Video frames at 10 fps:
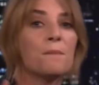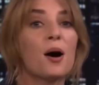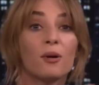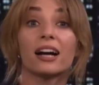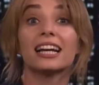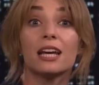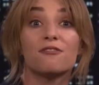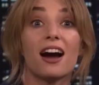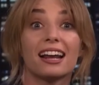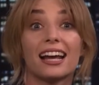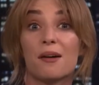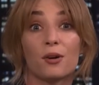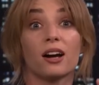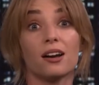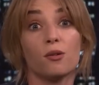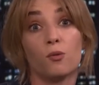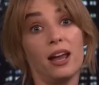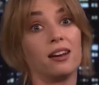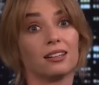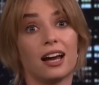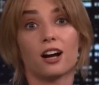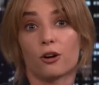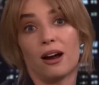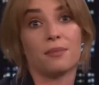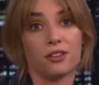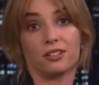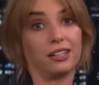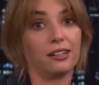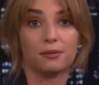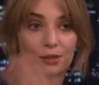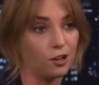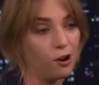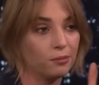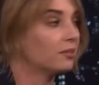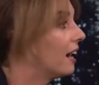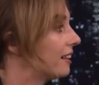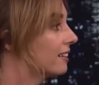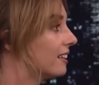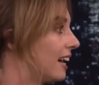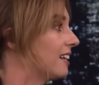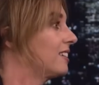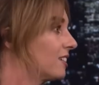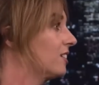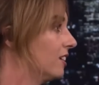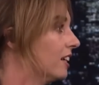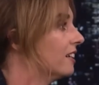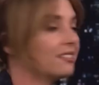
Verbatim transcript: But we're gonna keep fighting it and we're gonna win like our grandmothers did. So I yeah. think that's good. good.